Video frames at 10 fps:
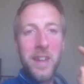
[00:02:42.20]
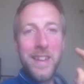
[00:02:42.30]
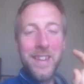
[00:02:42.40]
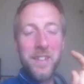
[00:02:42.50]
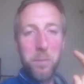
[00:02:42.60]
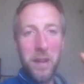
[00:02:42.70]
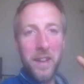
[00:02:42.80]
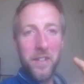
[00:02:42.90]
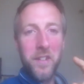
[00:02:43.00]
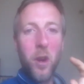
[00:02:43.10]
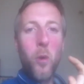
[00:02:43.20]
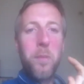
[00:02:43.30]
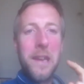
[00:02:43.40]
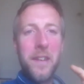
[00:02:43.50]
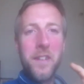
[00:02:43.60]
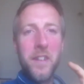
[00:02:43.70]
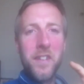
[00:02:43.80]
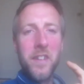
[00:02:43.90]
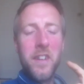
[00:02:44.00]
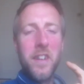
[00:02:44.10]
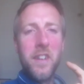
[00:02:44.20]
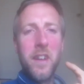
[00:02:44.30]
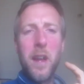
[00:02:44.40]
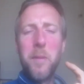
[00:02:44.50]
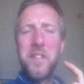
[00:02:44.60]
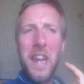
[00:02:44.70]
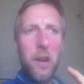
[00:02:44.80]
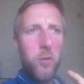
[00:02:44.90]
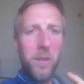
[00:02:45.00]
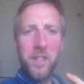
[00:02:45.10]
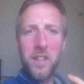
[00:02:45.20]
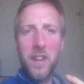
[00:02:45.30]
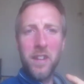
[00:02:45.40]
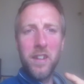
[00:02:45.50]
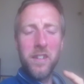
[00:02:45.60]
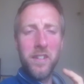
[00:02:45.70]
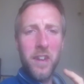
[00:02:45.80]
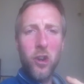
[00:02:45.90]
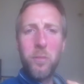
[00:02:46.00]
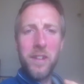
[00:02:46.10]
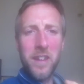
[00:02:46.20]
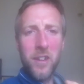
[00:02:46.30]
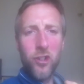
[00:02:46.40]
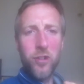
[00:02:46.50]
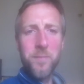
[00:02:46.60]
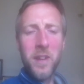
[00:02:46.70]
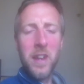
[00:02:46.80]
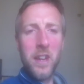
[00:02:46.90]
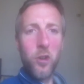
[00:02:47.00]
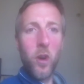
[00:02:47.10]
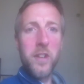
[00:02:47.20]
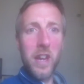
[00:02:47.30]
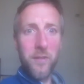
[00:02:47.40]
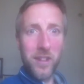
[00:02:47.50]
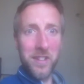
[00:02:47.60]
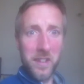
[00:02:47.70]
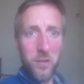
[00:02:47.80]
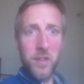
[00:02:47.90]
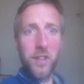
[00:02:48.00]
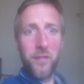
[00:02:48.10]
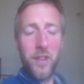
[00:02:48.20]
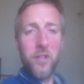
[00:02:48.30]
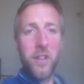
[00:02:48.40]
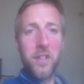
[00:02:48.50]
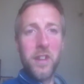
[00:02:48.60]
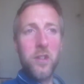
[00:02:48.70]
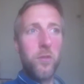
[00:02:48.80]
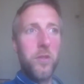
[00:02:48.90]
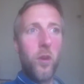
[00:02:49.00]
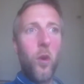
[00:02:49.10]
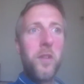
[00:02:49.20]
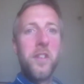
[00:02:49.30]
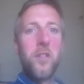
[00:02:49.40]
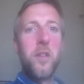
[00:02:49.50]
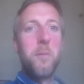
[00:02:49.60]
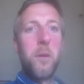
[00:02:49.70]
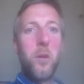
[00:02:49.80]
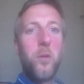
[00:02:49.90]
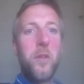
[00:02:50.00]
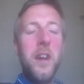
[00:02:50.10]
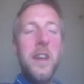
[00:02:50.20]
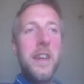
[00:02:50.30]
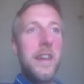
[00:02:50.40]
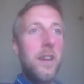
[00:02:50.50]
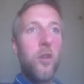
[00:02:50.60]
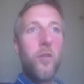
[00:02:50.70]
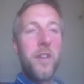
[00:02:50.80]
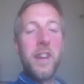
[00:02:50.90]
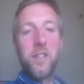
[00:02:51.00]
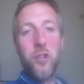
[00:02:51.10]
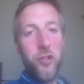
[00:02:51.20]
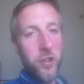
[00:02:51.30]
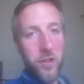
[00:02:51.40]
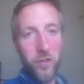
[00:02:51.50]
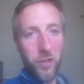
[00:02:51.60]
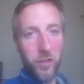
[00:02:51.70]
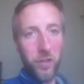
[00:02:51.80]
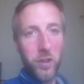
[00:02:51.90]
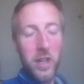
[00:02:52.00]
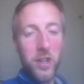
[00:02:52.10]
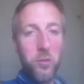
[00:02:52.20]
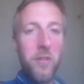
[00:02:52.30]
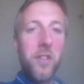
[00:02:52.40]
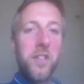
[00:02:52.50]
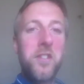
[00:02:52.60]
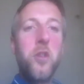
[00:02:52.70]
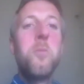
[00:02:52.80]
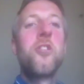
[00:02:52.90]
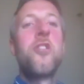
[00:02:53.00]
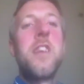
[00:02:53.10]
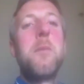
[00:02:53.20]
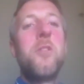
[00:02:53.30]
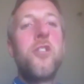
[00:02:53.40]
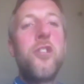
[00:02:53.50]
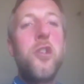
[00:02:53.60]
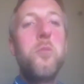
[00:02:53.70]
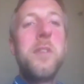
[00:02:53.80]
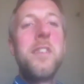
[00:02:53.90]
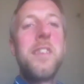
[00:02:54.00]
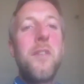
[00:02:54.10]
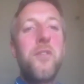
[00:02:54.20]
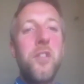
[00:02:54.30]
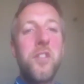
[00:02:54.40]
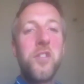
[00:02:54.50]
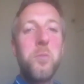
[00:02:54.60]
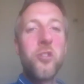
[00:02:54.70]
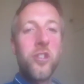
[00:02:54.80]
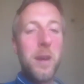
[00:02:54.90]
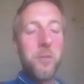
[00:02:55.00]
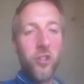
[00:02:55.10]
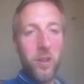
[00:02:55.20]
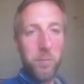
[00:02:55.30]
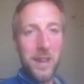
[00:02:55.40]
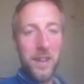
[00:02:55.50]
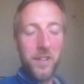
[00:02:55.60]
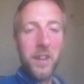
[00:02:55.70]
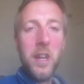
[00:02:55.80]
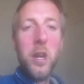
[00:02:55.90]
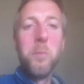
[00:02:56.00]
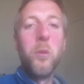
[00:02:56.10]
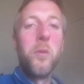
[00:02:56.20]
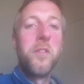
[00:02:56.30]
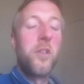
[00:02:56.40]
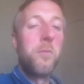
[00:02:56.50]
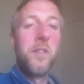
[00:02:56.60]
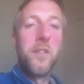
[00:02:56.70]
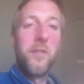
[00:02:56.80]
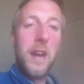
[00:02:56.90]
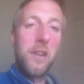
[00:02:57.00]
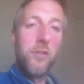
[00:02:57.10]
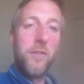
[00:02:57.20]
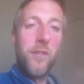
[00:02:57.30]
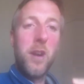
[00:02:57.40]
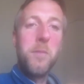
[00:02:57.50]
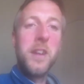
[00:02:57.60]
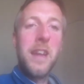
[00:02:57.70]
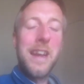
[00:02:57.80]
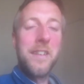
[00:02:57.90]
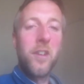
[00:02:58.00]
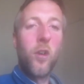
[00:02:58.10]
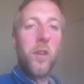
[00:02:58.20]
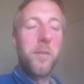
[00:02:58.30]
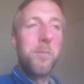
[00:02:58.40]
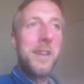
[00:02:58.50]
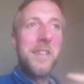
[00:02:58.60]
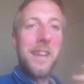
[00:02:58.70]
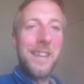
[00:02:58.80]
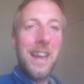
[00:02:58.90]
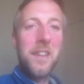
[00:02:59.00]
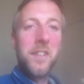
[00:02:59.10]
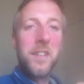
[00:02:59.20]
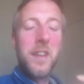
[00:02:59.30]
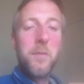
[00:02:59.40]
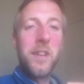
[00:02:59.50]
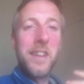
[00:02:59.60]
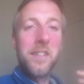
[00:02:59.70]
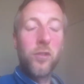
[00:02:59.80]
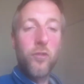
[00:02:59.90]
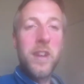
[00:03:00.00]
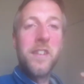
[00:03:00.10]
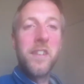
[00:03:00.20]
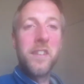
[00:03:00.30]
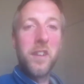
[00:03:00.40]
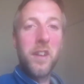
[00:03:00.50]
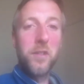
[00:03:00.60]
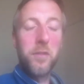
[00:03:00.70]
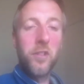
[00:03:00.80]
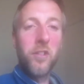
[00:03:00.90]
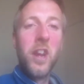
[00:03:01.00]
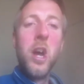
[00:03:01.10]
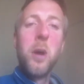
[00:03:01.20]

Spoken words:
is the planet. Our planet is in a terrible state, it's in terrible danger. You know, I have a serious fear that, you know, the whole thing's going to implode over the next 100 years or so. You know, we've done so much damage, humans have done so much damage to the planet, both in terms of the factory farming and all the methane gases and everything that's created as a result,